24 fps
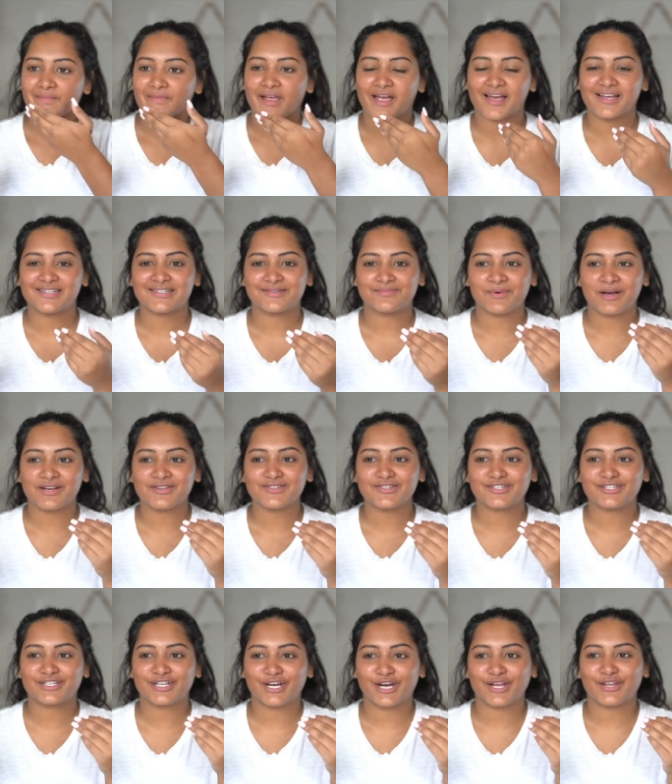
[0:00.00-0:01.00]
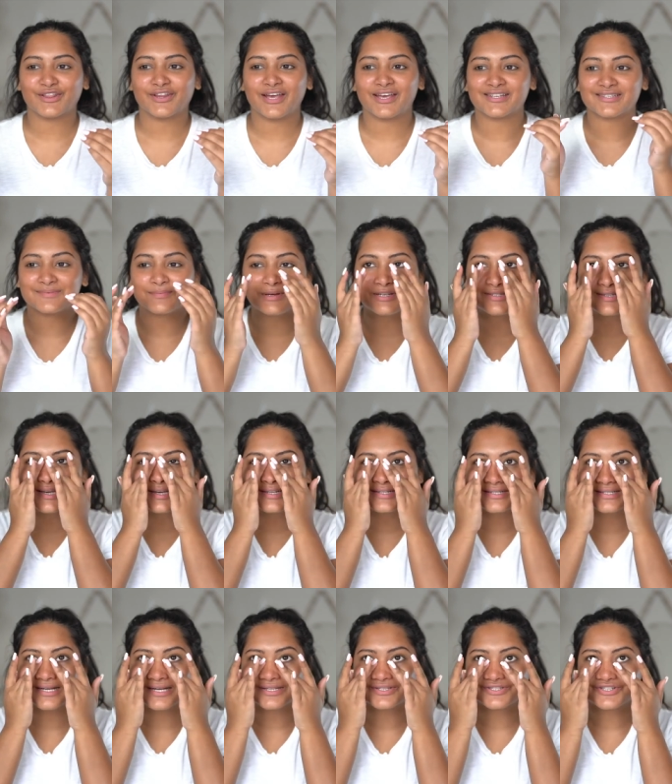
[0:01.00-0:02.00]
It smells good. It smells like
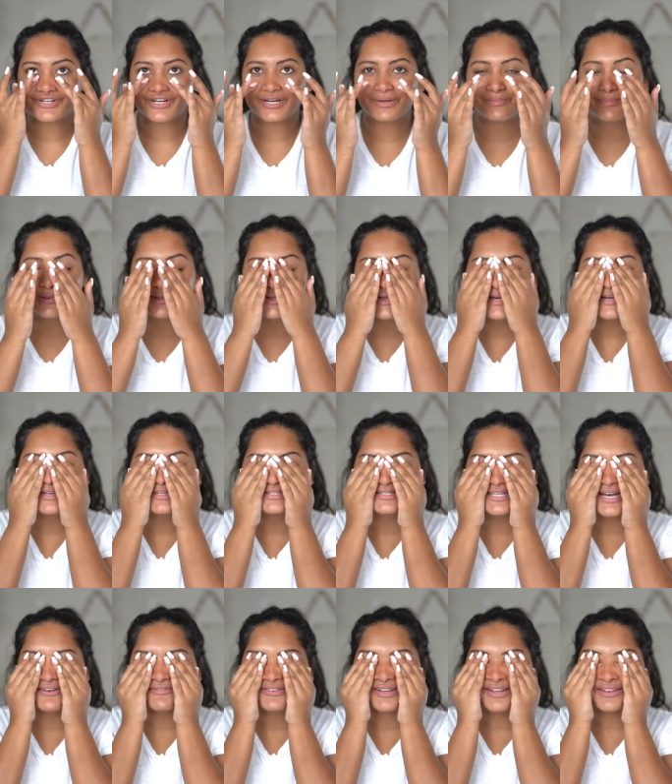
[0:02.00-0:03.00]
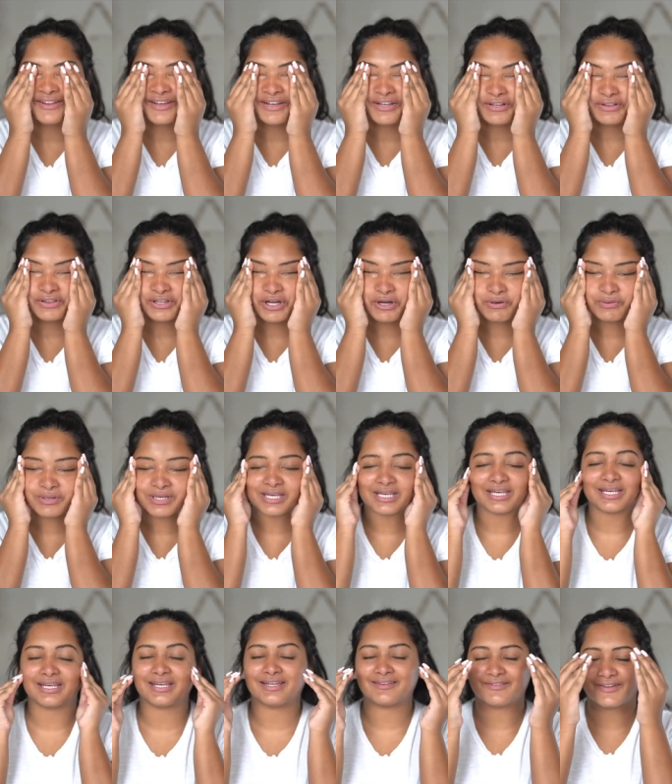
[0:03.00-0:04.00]
sunscreen, but like definitely like a
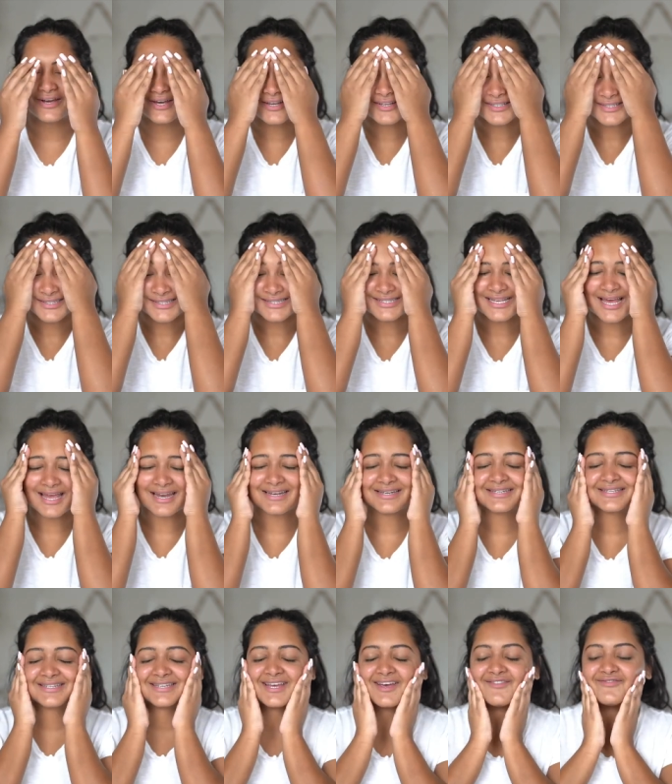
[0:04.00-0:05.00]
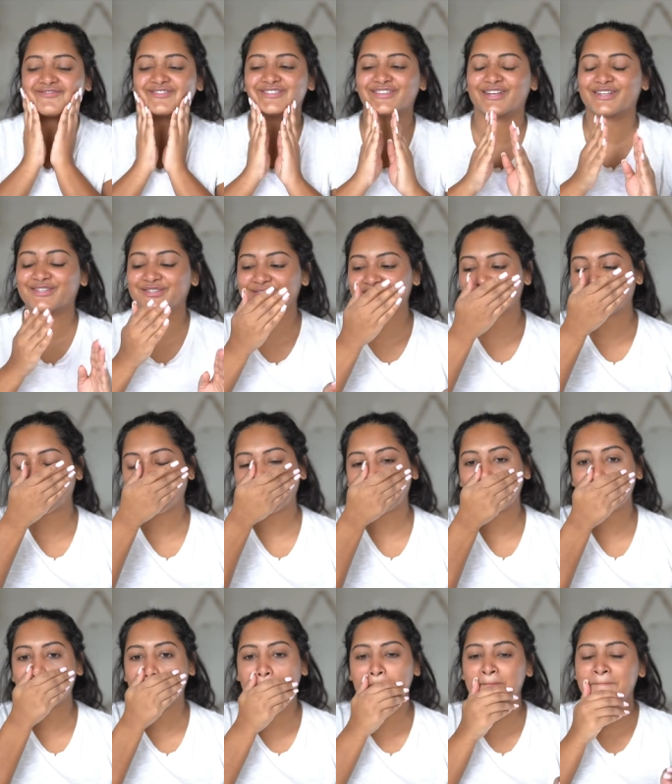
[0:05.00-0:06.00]
low-key like scent of sunscreen.
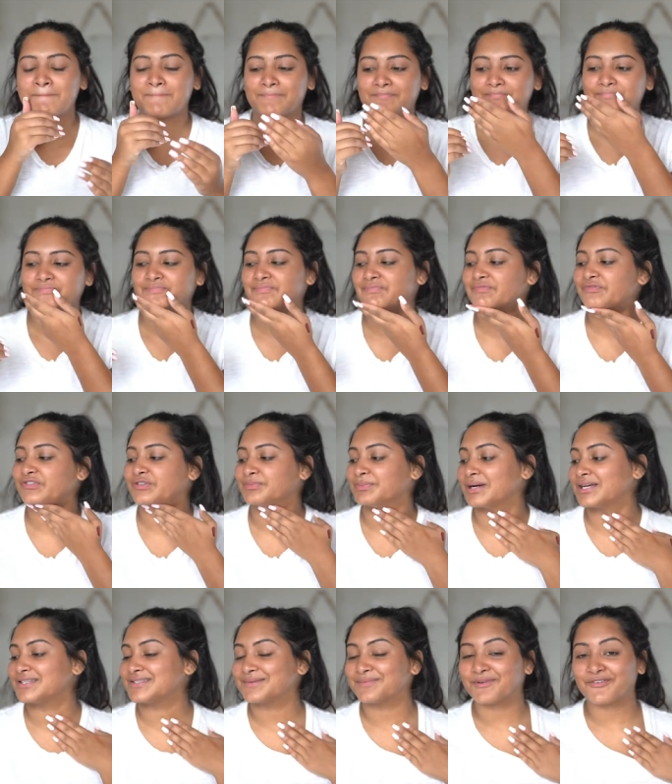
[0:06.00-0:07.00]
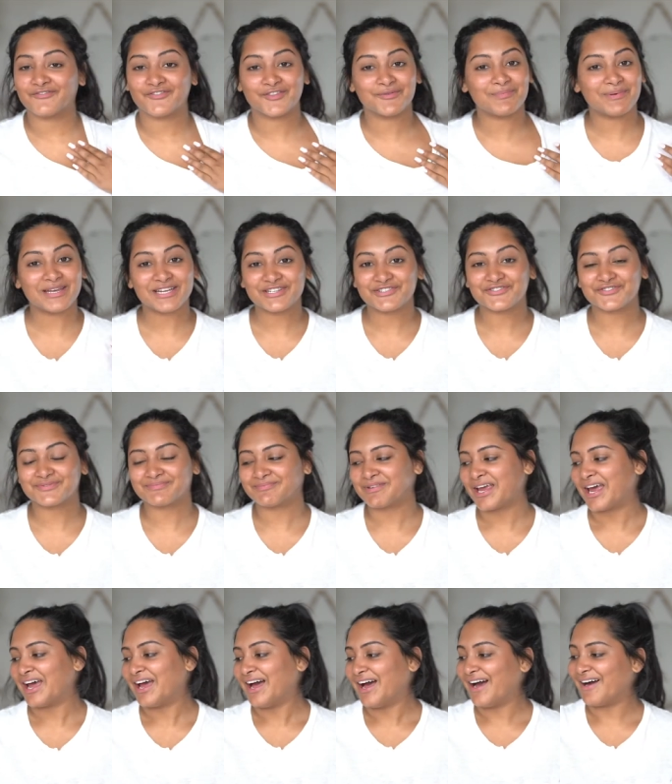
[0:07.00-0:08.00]
Reminds me of the beach.
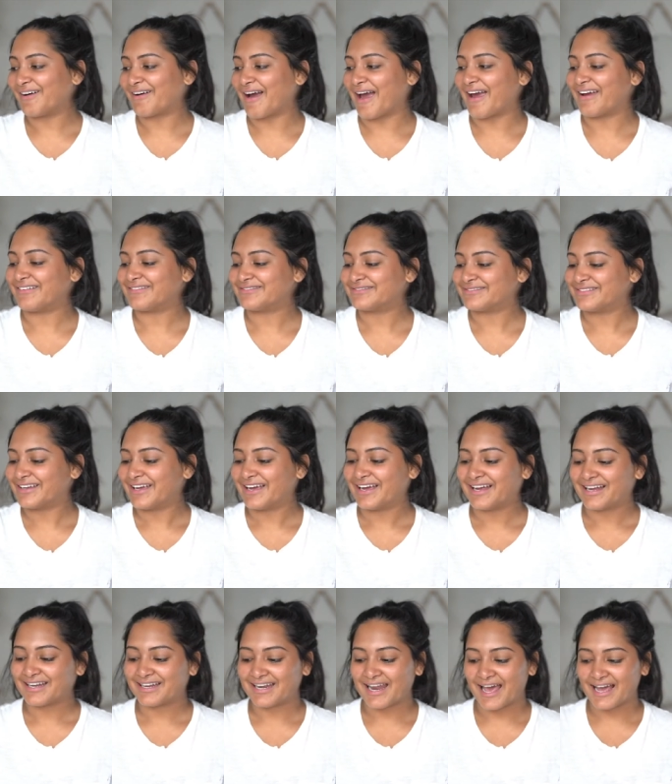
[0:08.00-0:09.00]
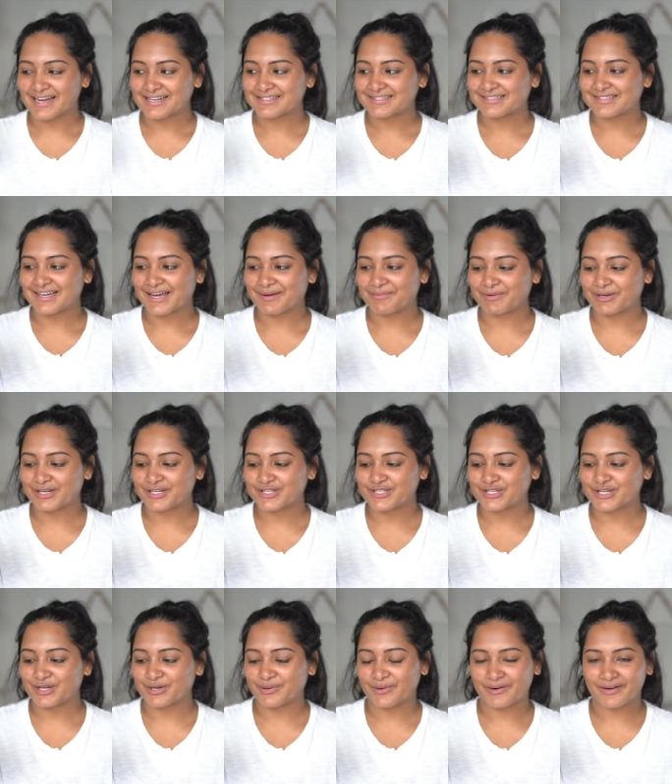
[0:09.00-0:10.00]
Okay, next I'm gonna
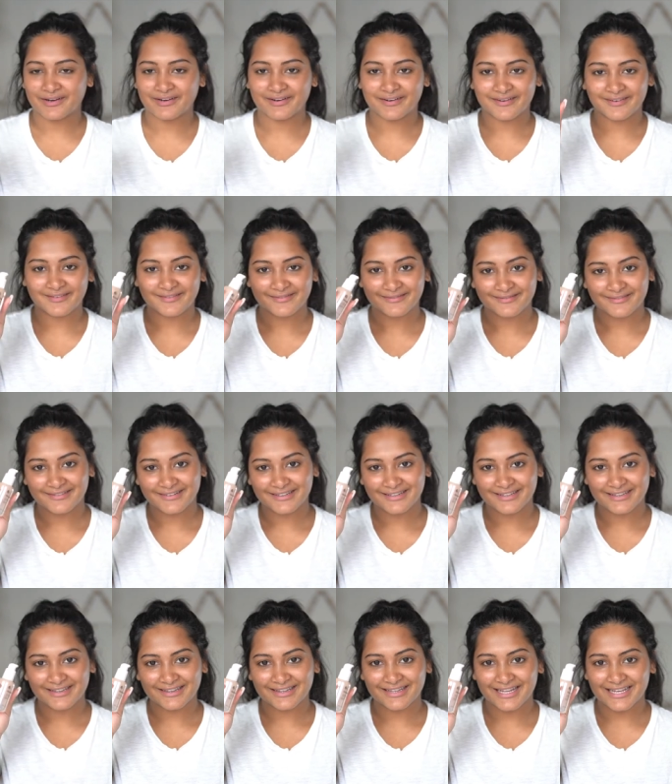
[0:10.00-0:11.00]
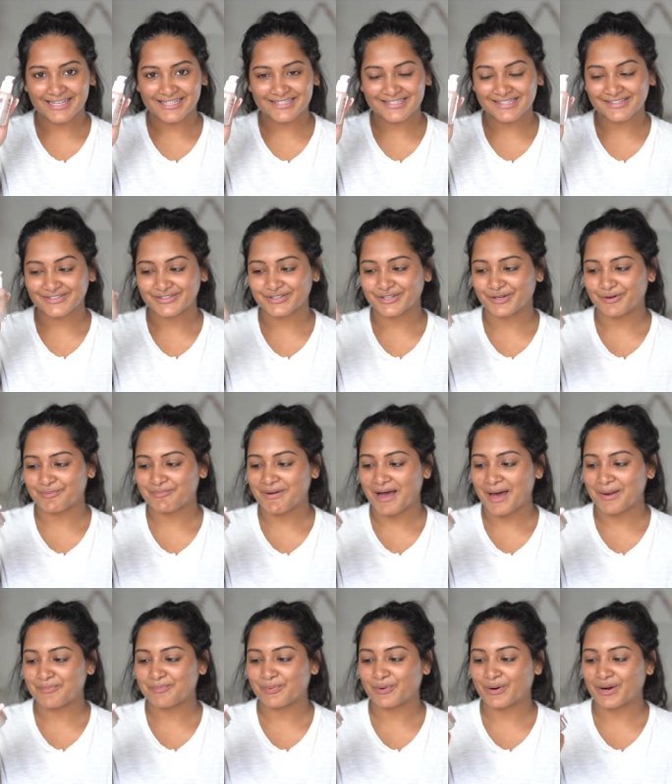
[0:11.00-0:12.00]
do this little
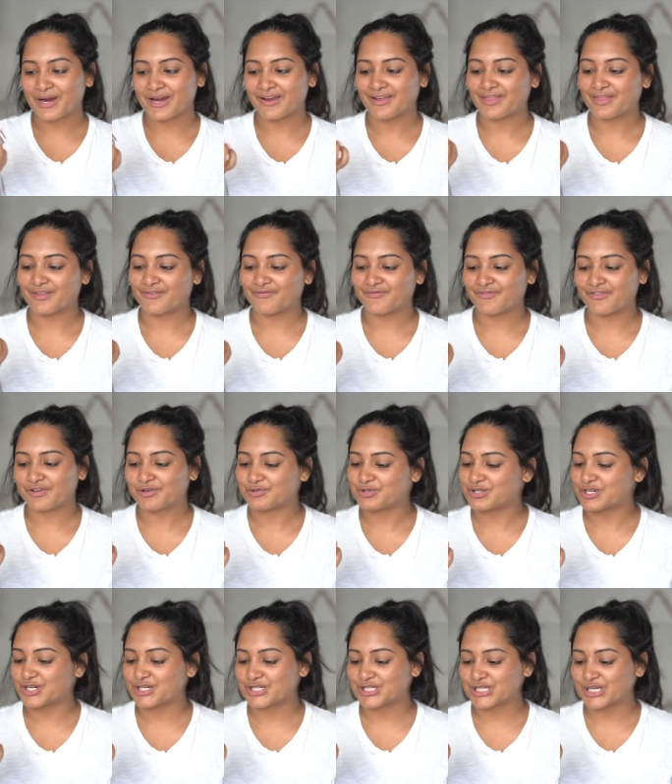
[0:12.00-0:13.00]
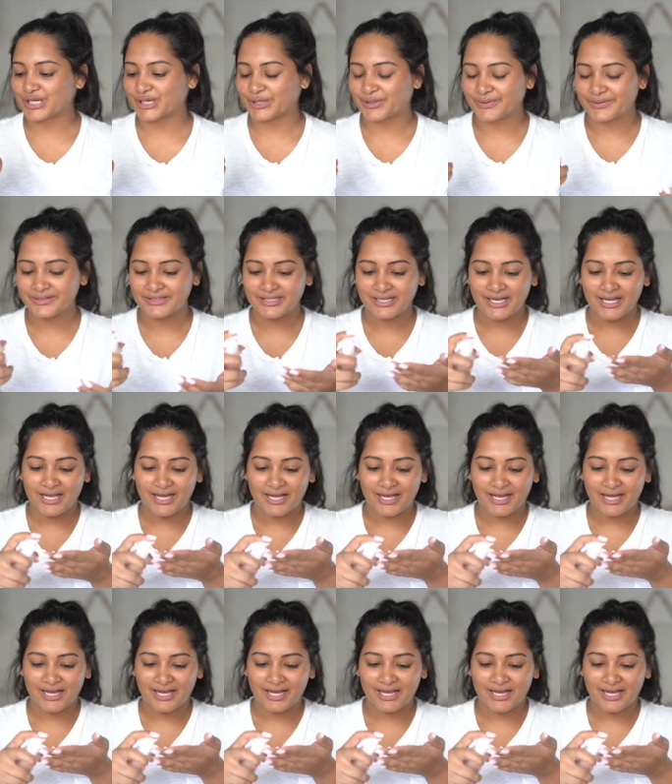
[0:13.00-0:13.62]
bad boy, the Future Dew.